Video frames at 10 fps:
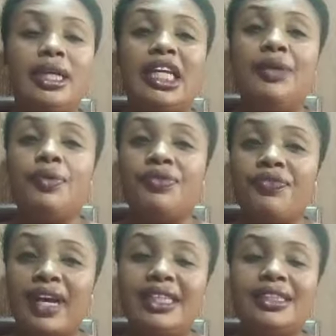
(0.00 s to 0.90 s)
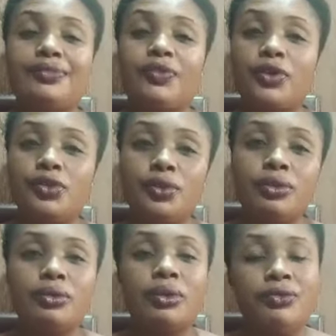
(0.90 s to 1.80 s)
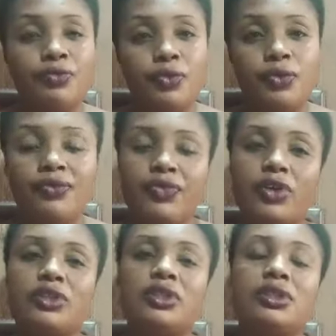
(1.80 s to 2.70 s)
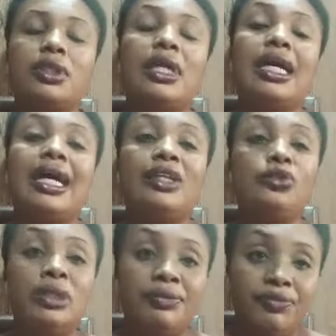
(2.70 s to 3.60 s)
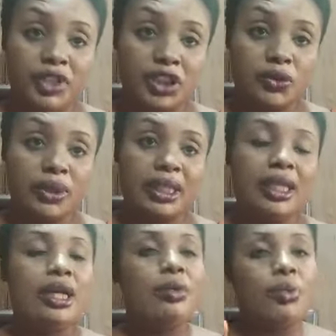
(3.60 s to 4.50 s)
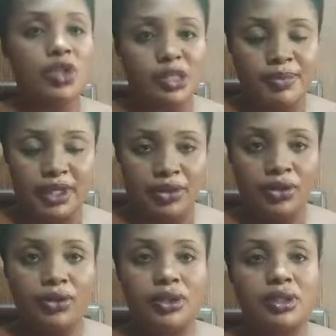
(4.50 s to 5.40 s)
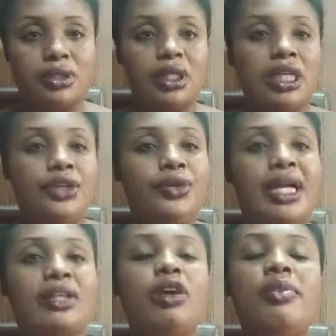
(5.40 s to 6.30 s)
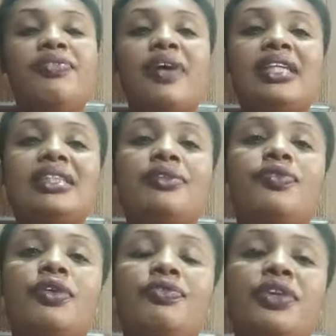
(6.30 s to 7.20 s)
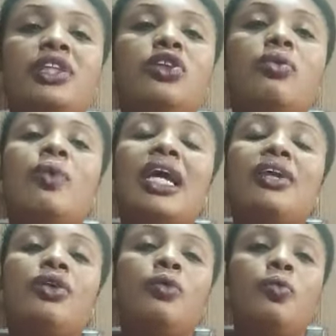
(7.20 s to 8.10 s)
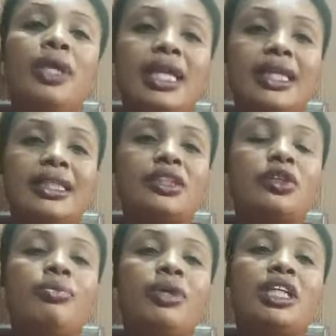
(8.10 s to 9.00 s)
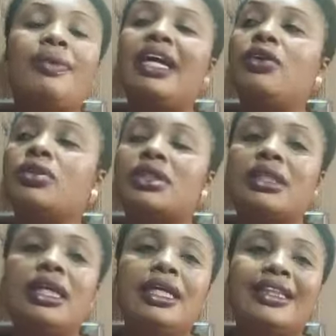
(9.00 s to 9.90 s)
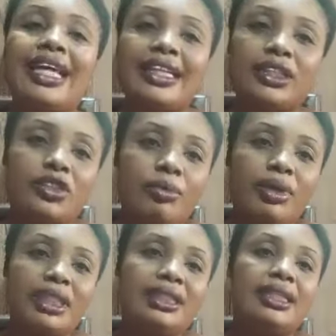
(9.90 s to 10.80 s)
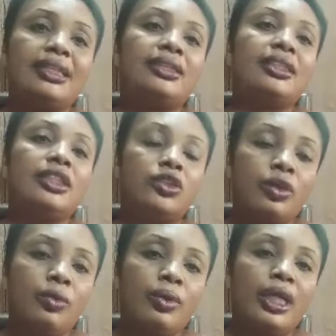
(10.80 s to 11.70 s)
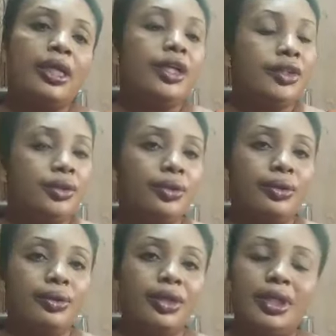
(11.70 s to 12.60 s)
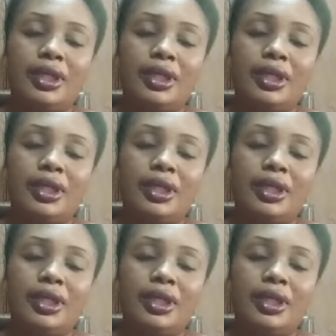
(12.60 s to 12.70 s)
he will fight for you in full force, and the victory must be yours. You cannot be fighting for freedom while you're wickeding somebody, while you're tying somebody's destiny somewhere. No.